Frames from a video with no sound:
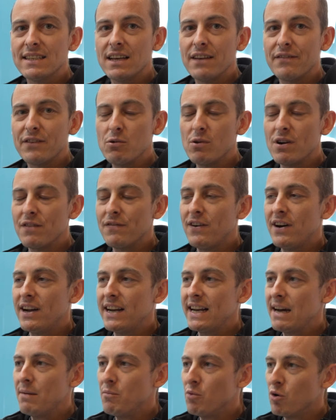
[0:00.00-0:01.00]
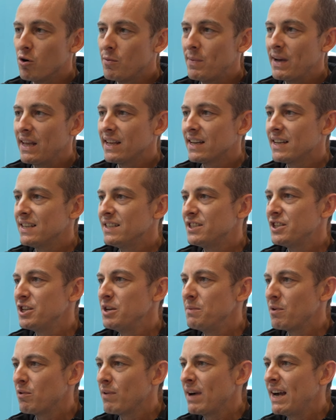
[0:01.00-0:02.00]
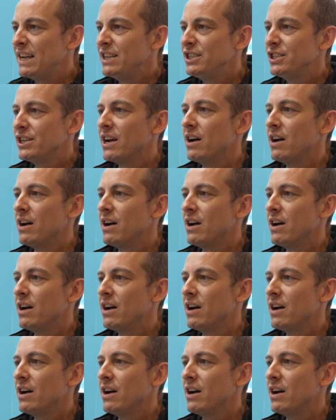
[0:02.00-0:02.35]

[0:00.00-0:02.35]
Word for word: So if you want to find out more about the consumer range,